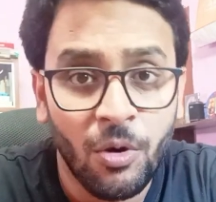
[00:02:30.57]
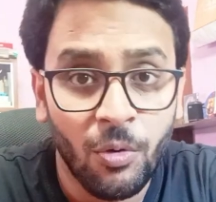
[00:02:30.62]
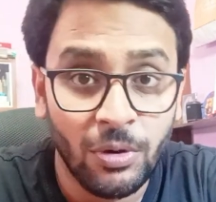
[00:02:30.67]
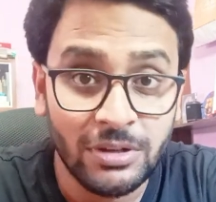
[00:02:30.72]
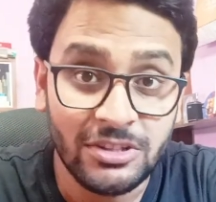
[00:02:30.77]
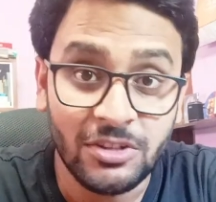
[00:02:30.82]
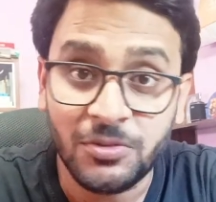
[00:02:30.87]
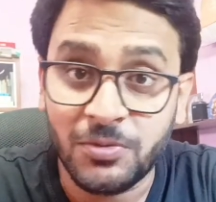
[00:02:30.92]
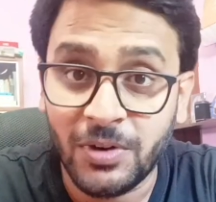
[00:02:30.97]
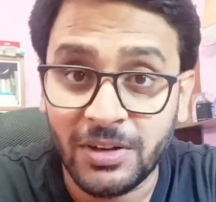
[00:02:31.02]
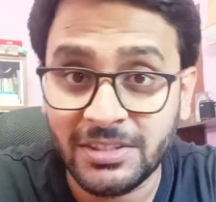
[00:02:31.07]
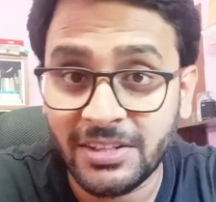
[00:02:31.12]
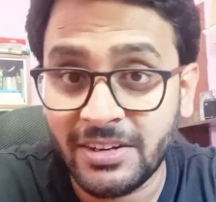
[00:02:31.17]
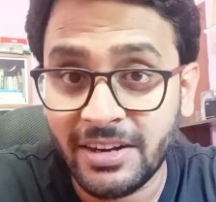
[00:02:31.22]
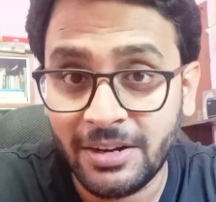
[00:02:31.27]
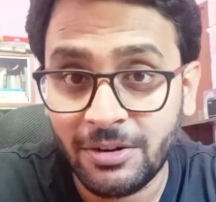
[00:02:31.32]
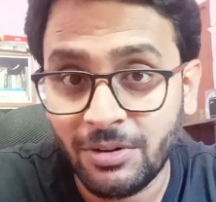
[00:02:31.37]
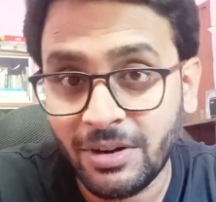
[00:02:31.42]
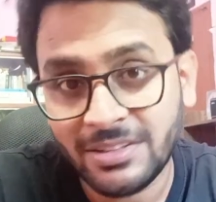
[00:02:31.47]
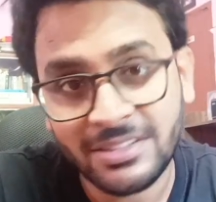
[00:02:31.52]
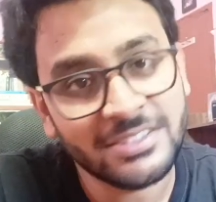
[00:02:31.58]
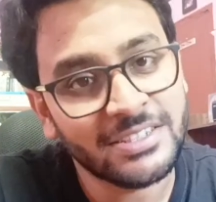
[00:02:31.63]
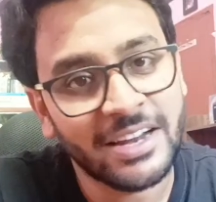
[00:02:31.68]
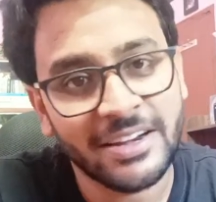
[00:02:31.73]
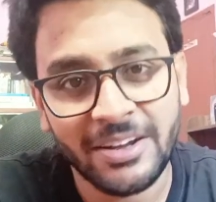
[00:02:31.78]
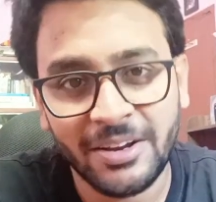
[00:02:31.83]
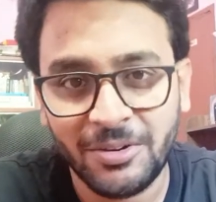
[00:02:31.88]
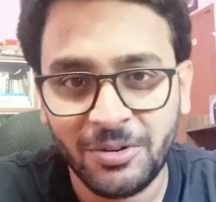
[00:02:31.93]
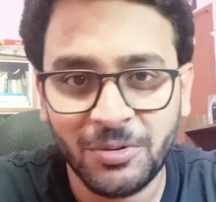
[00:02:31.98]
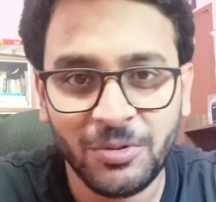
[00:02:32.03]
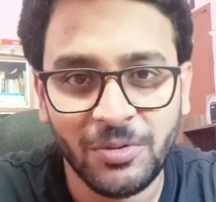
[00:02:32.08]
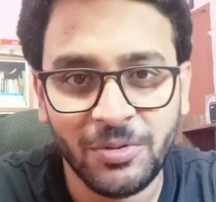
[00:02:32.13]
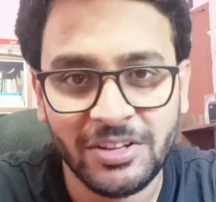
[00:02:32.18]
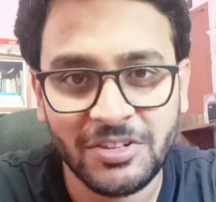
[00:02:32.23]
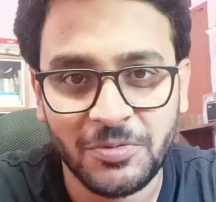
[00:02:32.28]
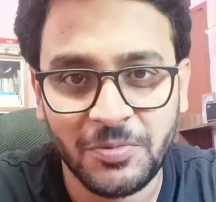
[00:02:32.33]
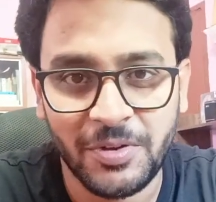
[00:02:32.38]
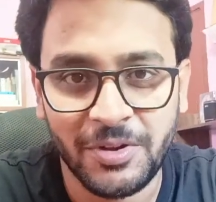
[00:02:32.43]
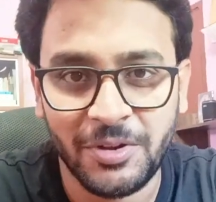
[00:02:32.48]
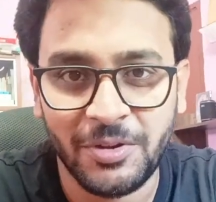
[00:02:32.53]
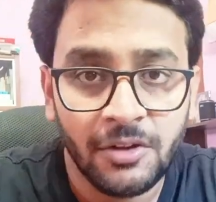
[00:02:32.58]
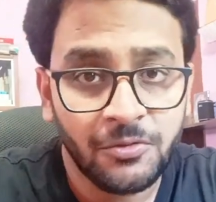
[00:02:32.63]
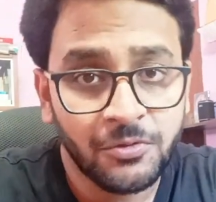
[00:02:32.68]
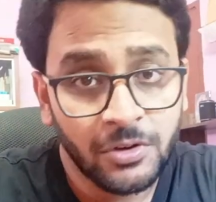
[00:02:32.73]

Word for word: Without further ado, let's get starting to today's video.